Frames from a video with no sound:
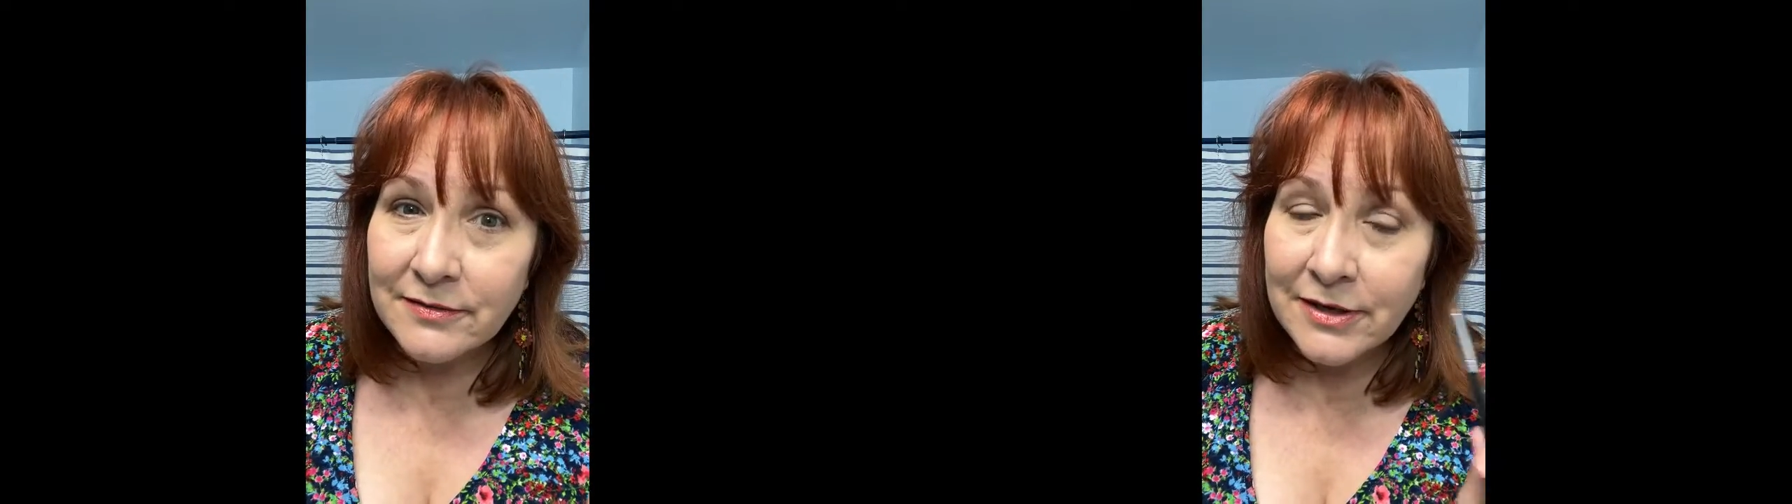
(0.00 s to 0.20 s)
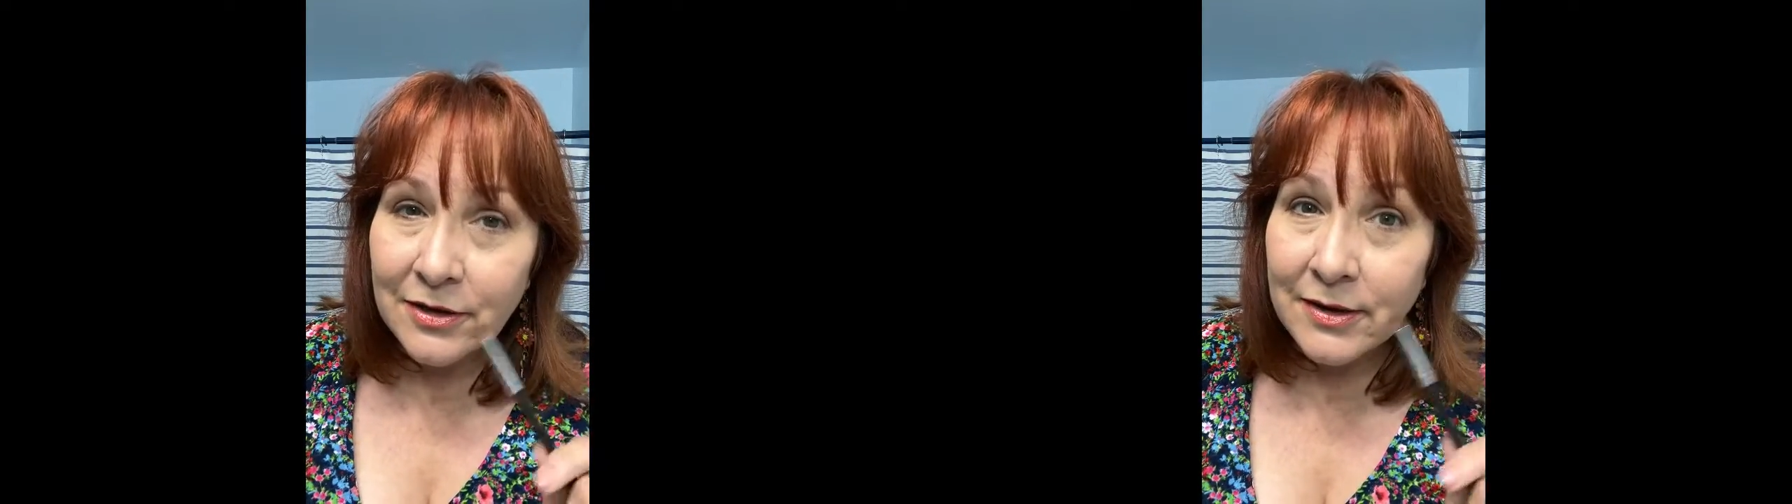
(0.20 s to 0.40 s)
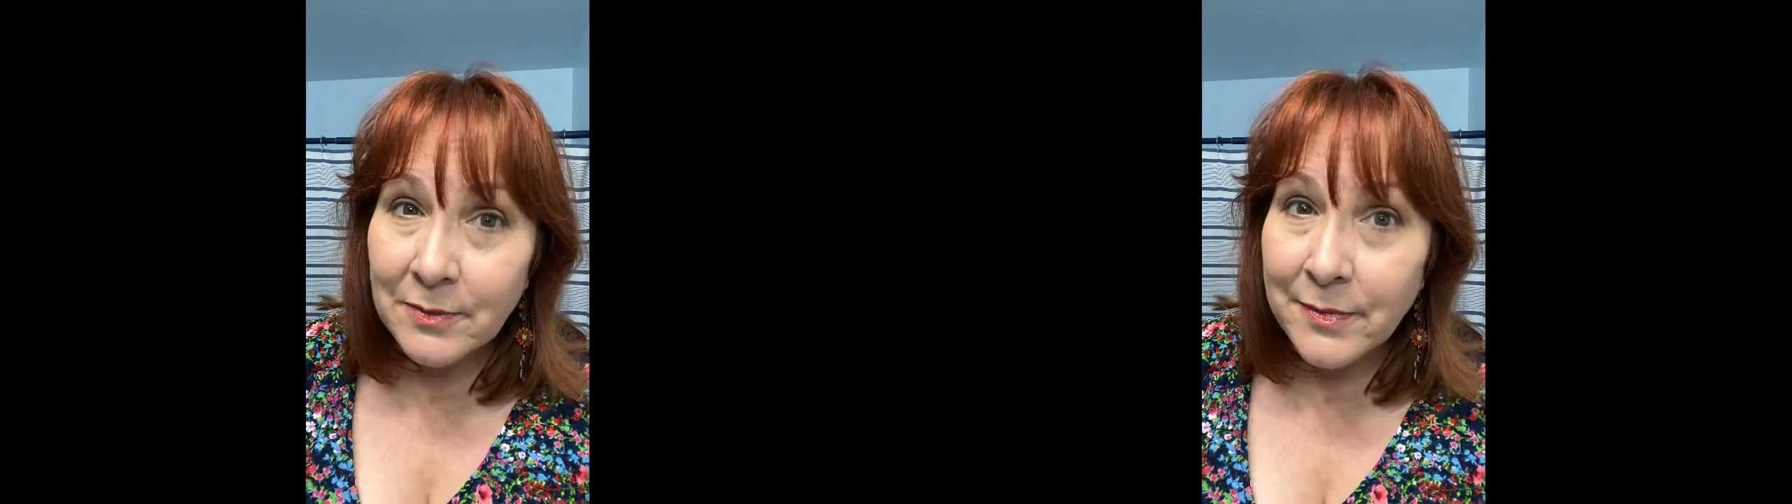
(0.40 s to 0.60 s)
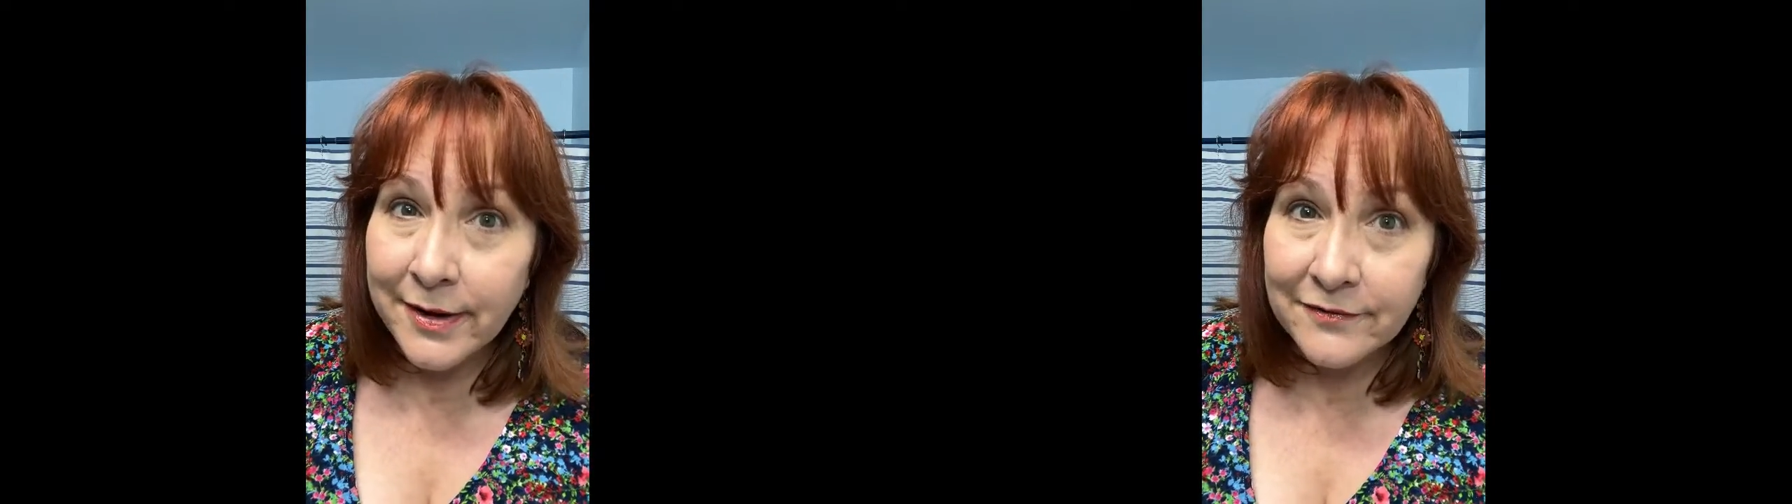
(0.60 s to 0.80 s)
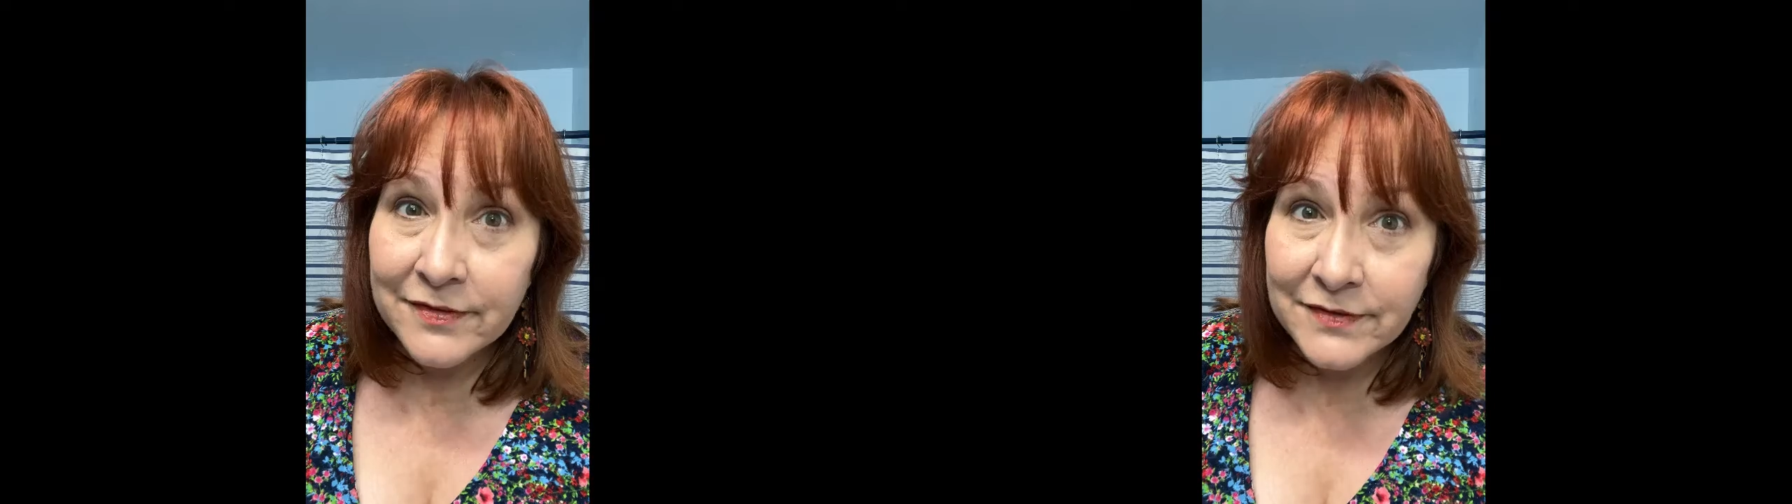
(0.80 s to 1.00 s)
you know, like
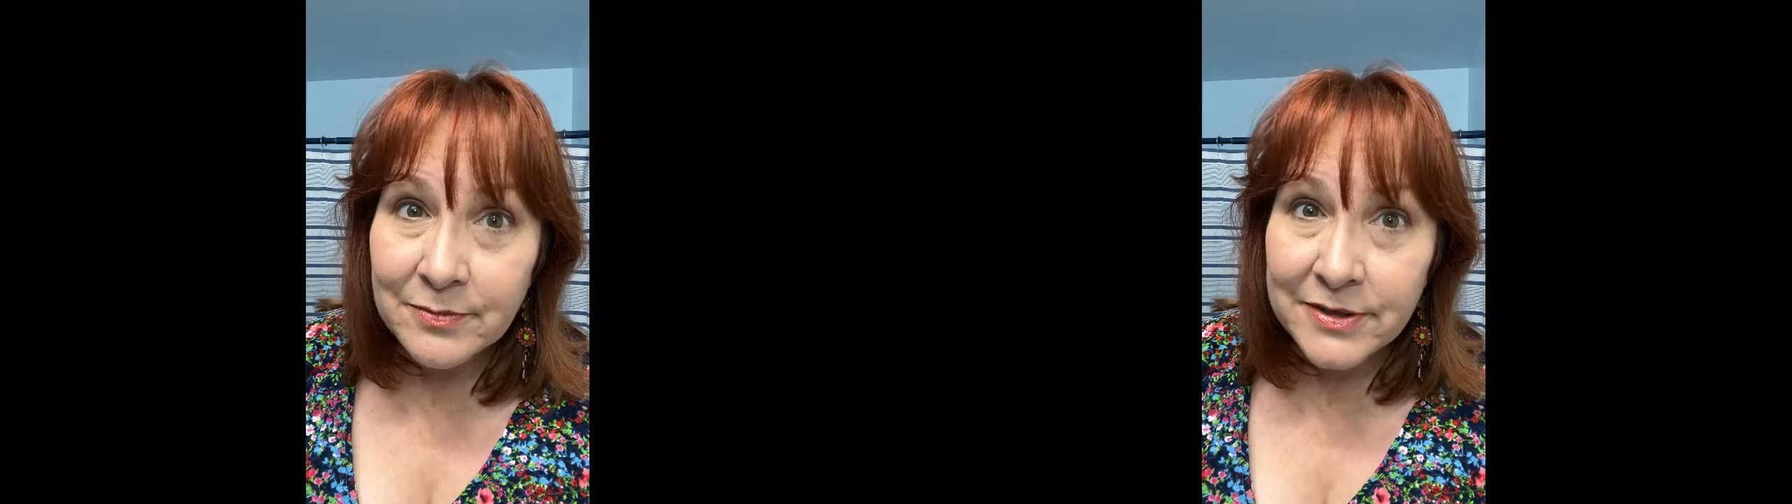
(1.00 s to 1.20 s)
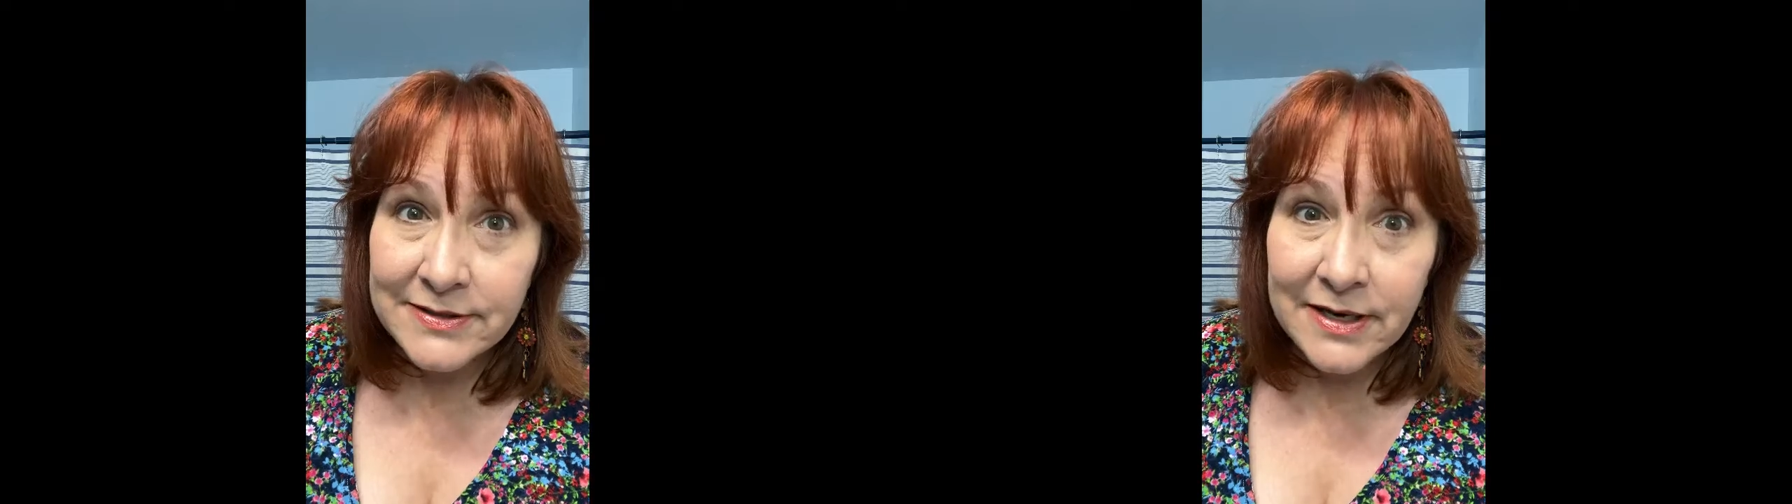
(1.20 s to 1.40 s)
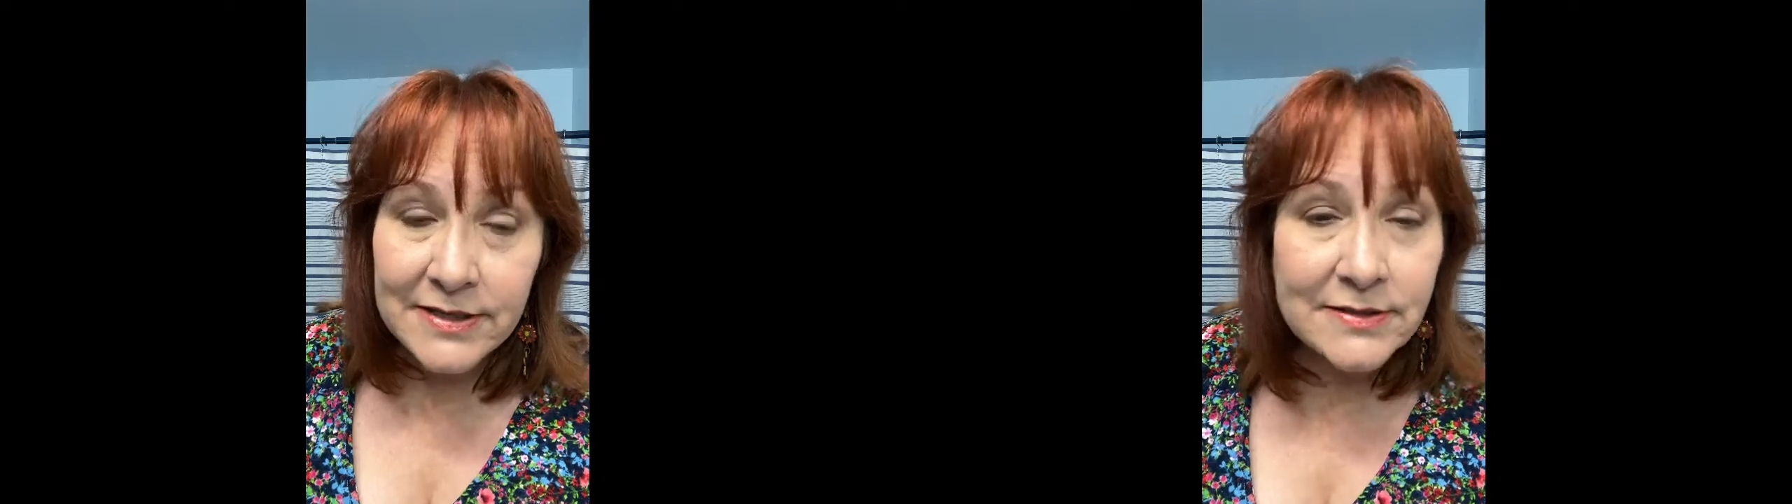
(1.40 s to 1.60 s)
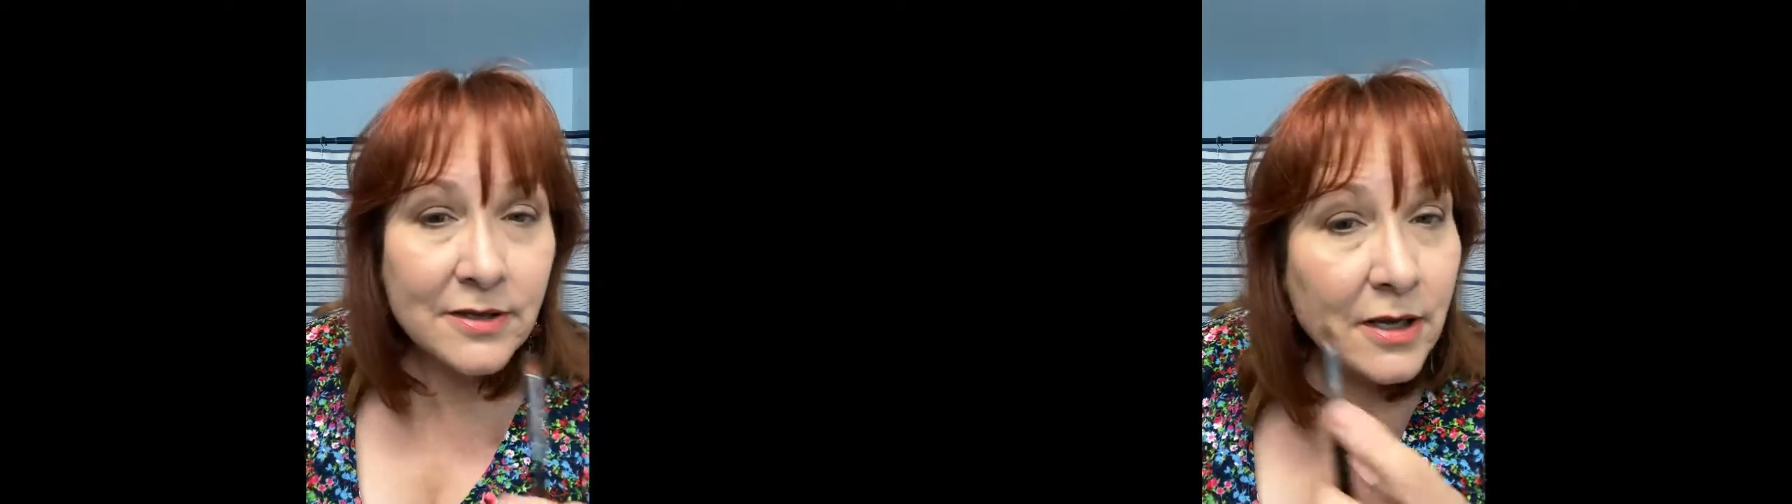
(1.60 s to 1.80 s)
mine, 50 plus eyes,